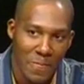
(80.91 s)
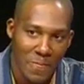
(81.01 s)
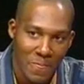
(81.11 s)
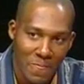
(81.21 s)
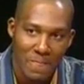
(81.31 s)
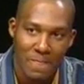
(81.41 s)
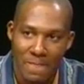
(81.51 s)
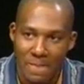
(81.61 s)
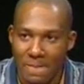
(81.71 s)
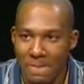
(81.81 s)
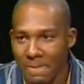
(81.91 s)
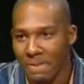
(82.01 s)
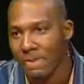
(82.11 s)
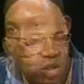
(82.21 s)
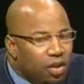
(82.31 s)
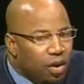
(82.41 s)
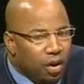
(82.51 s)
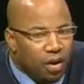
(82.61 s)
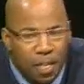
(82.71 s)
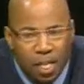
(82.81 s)
First of all, Will, tell us about
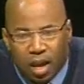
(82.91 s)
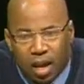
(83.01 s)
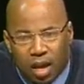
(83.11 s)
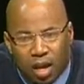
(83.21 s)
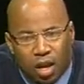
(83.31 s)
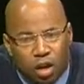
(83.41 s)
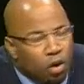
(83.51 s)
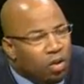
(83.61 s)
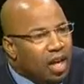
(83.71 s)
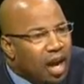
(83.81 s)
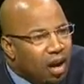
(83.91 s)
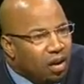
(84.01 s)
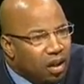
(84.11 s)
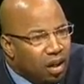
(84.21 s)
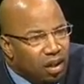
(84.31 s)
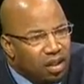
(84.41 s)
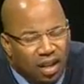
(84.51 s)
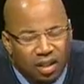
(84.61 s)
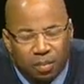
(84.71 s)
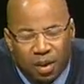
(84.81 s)
your childhood.
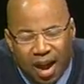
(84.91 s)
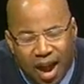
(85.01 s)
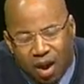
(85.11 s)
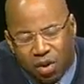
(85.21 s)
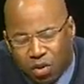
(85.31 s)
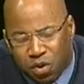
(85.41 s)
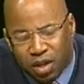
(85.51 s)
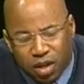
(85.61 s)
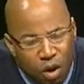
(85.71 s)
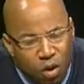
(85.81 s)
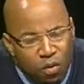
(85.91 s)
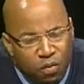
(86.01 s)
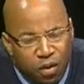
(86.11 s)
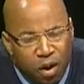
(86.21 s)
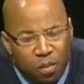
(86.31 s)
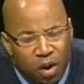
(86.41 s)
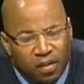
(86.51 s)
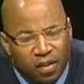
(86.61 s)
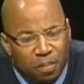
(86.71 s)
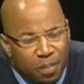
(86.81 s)
Tell us about how you could go from one
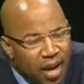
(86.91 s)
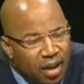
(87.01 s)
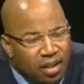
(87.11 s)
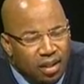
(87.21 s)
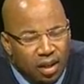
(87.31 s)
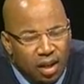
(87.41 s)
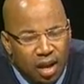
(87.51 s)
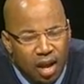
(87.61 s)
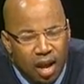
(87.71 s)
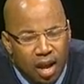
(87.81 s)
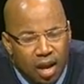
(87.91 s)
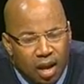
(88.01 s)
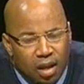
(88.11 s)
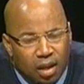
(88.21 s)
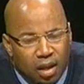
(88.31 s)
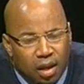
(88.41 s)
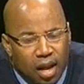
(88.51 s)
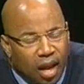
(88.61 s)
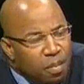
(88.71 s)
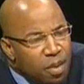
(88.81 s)
of the best
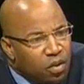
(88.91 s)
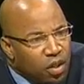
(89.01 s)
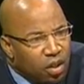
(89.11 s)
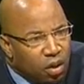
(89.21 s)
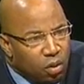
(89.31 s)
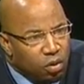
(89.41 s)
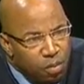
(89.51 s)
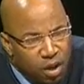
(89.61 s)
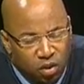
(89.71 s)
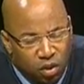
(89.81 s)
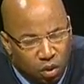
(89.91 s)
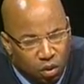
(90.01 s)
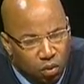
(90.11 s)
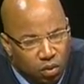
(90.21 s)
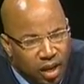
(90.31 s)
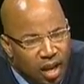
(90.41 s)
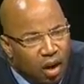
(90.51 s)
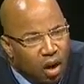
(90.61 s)
elementary schools, middle schools in